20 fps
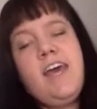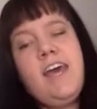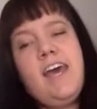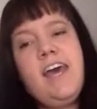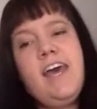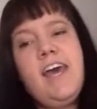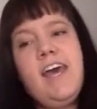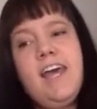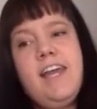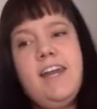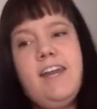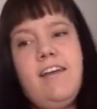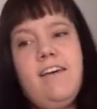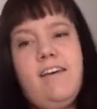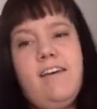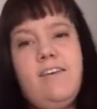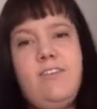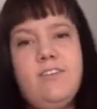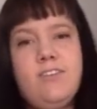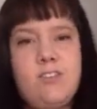and
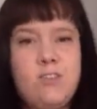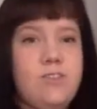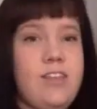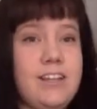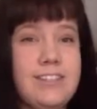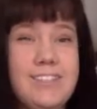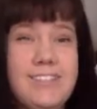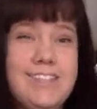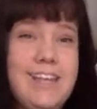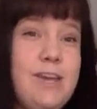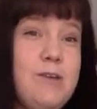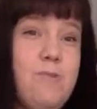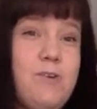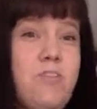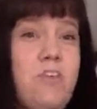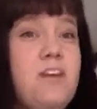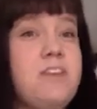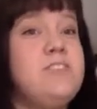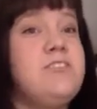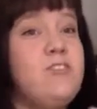so that's staying
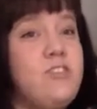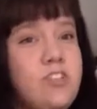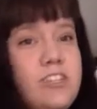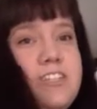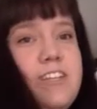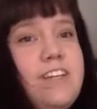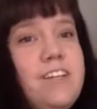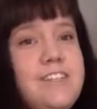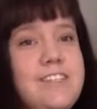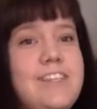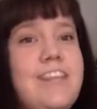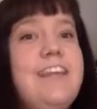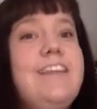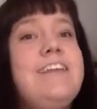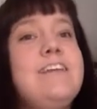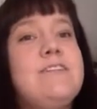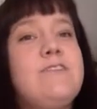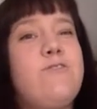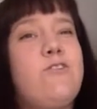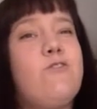with us, just in a
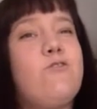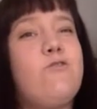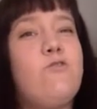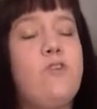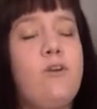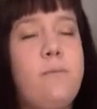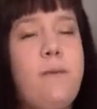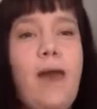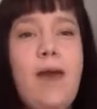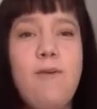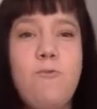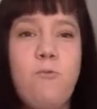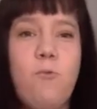slightly different format,